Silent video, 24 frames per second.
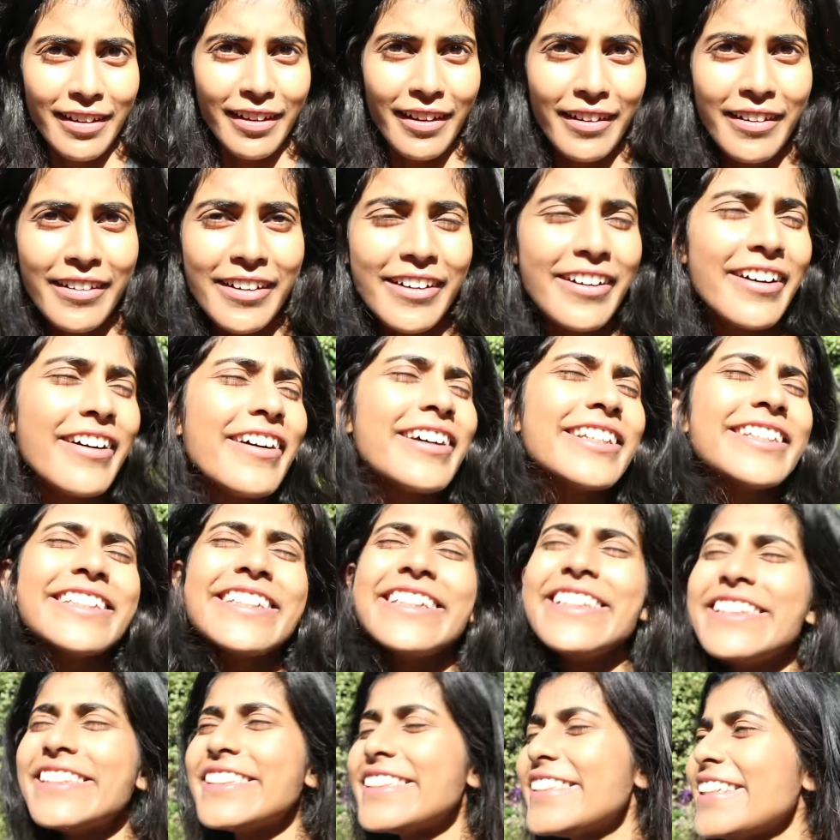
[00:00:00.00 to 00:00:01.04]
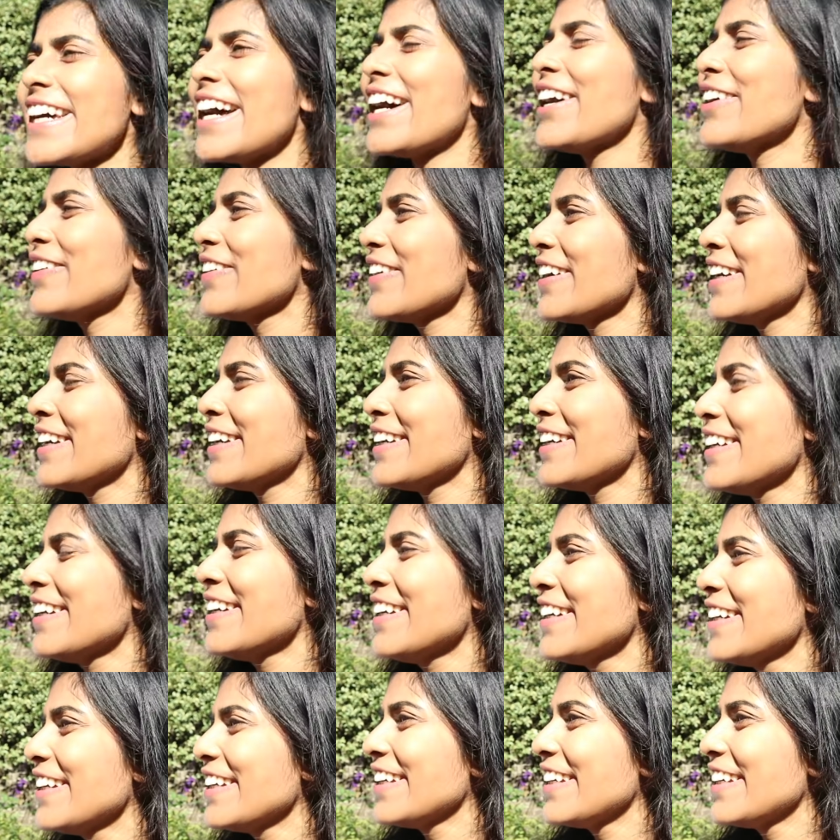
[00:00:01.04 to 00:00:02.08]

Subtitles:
Oh, I just need to sit out here.